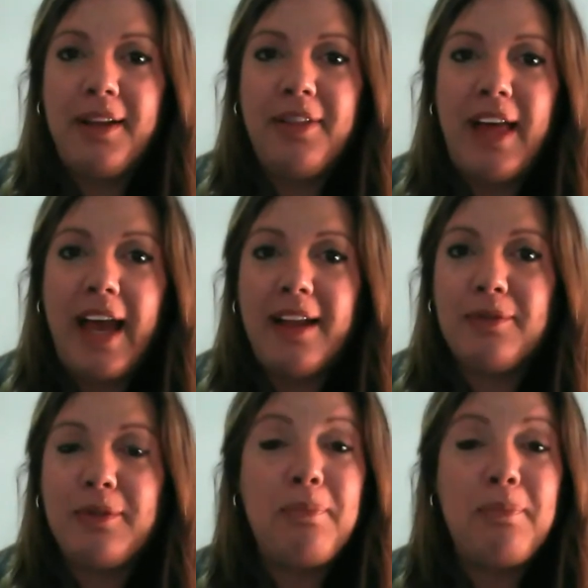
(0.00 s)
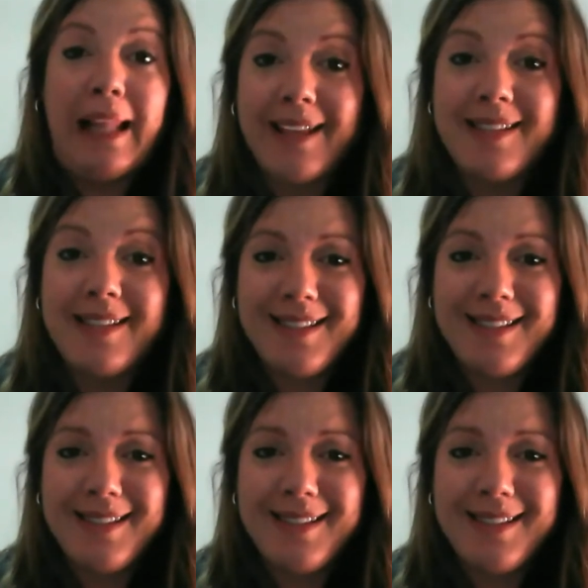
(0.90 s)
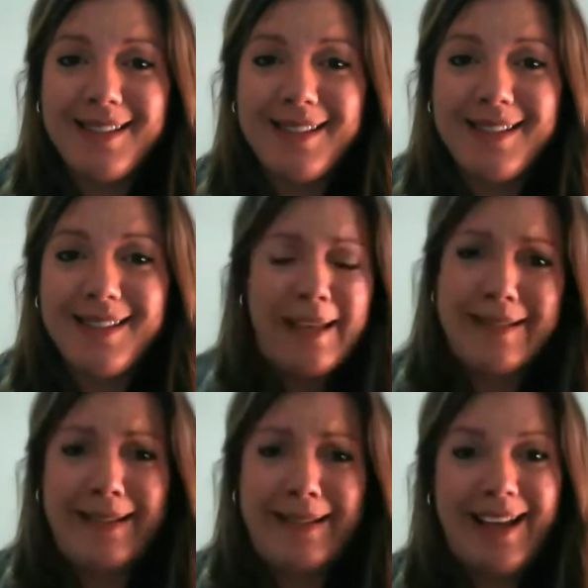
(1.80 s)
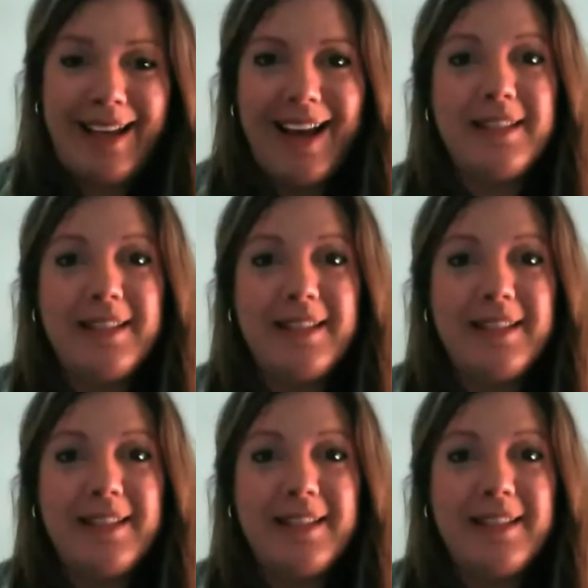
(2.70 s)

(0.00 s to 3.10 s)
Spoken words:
that replaces those pesky cards.